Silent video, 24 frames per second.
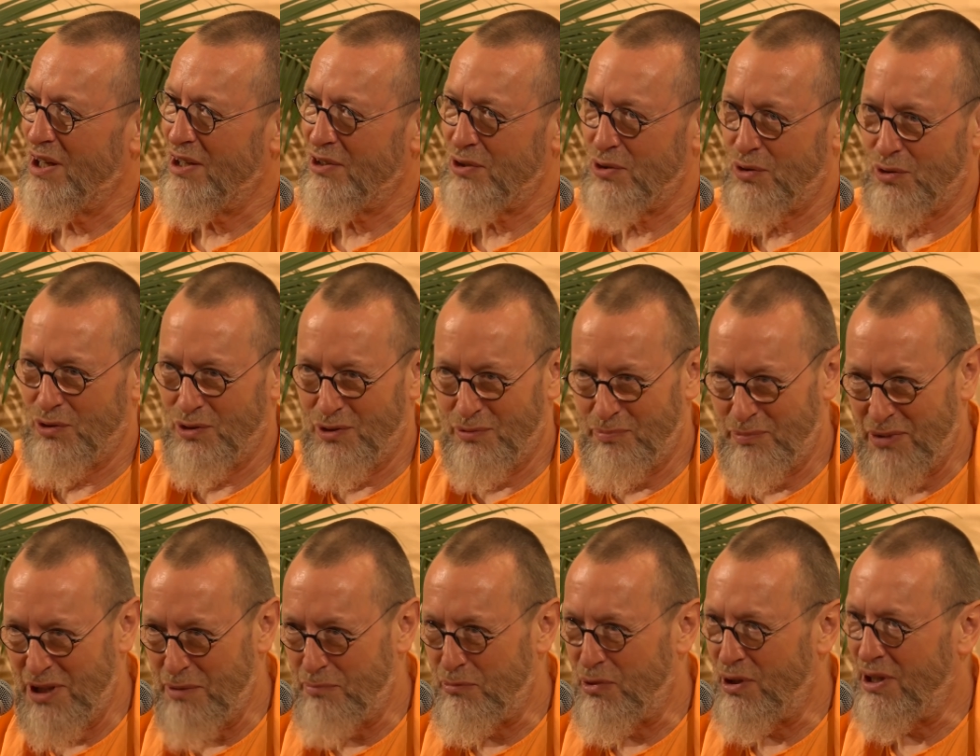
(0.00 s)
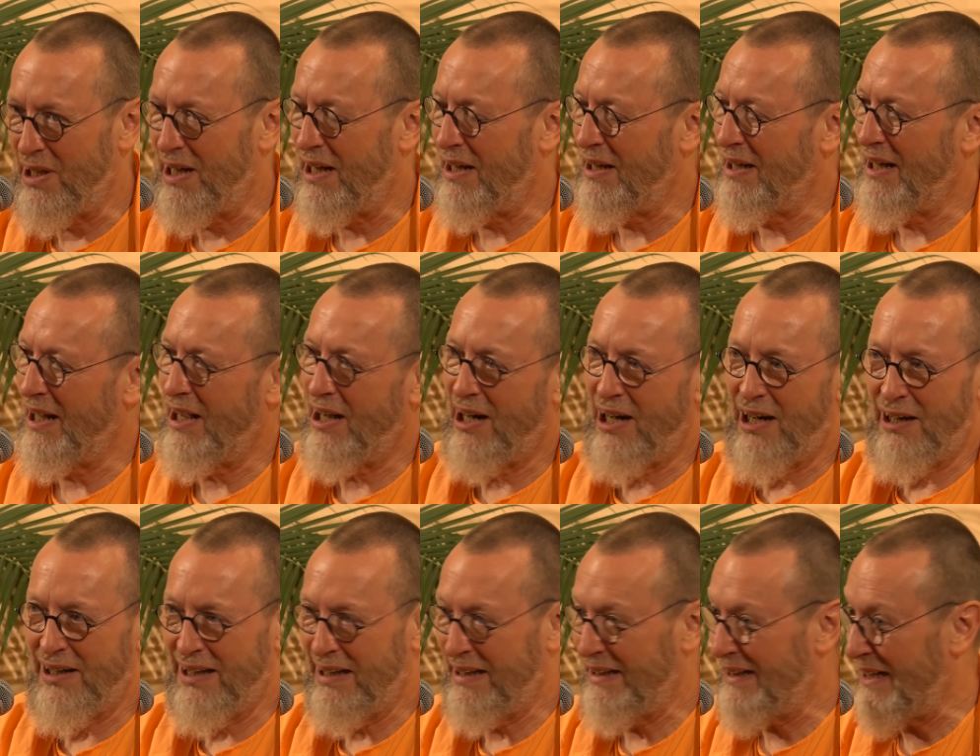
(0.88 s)
So people
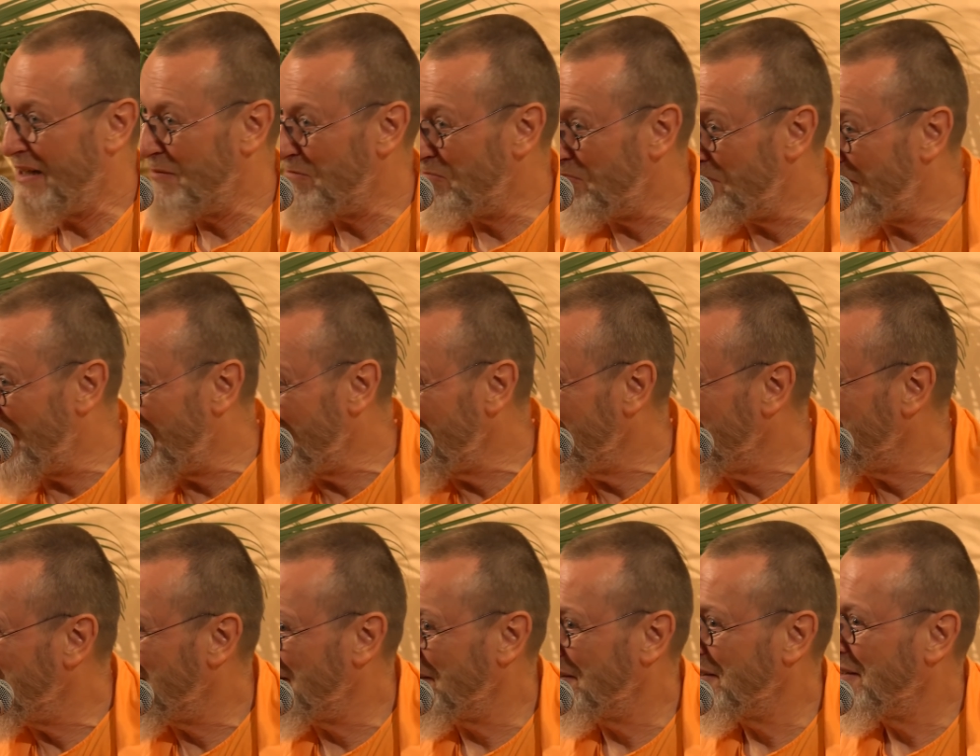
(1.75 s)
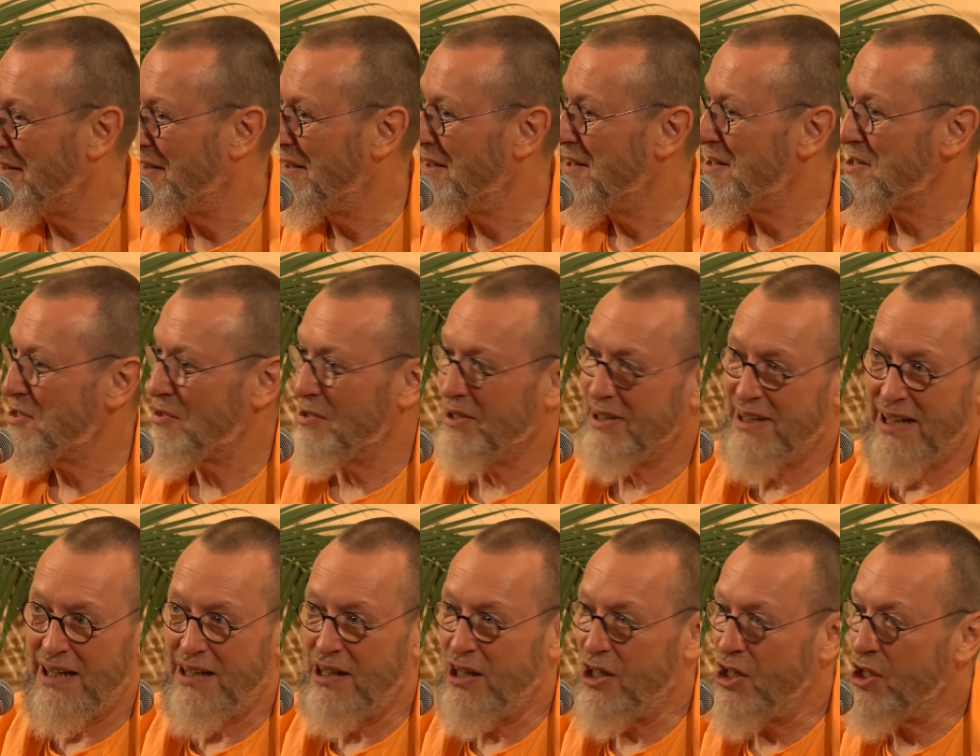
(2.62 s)
are in their mind, so
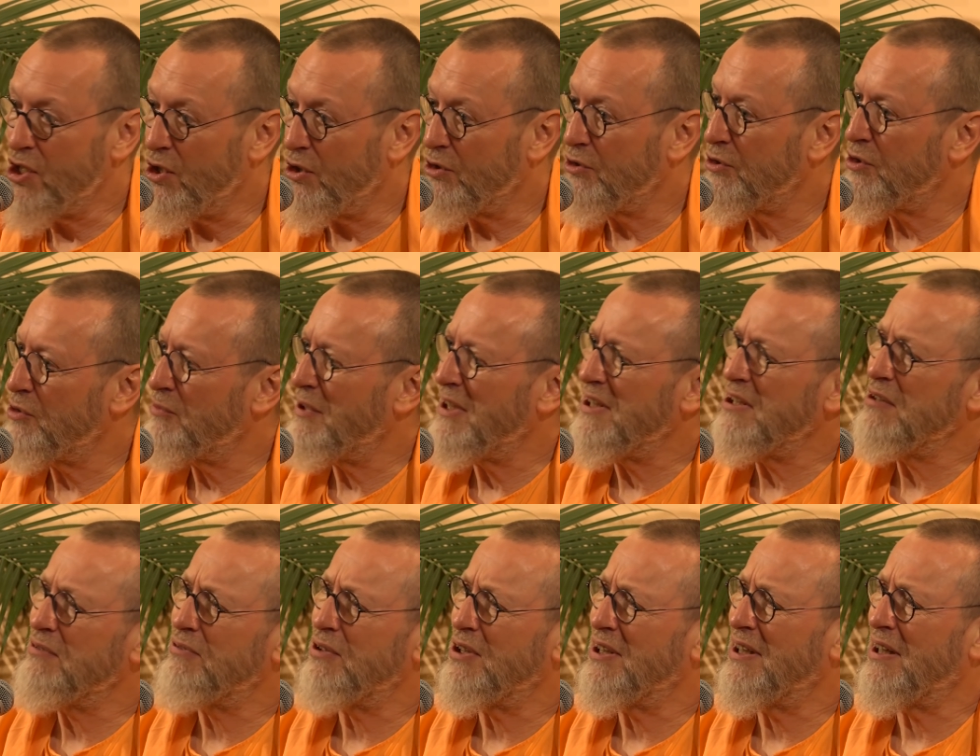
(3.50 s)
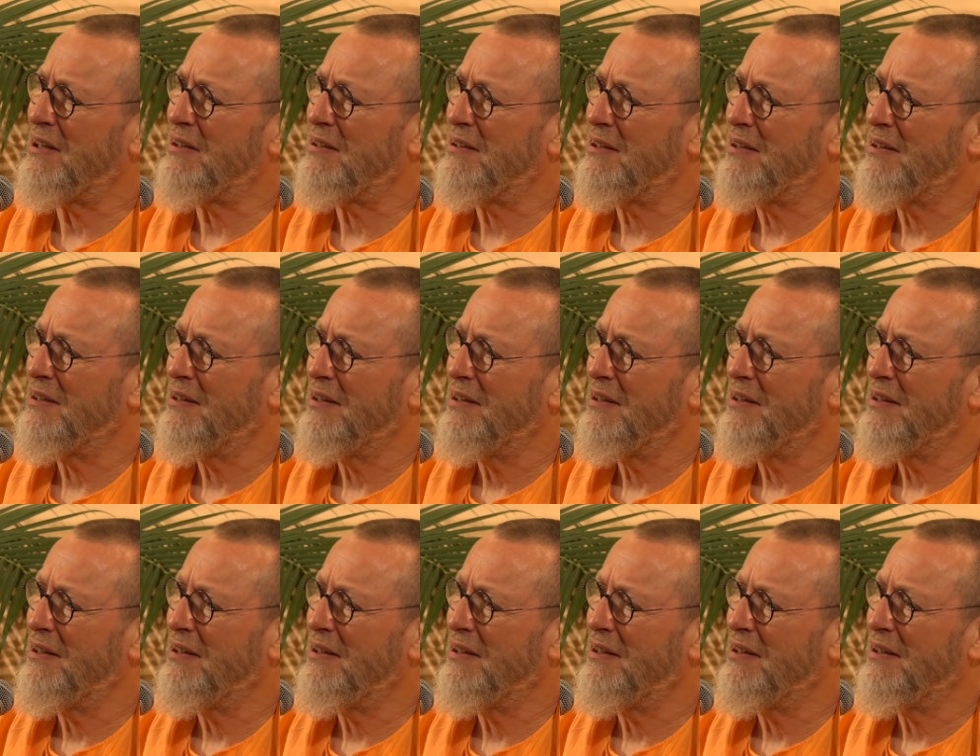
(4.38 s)
they are not ready for that.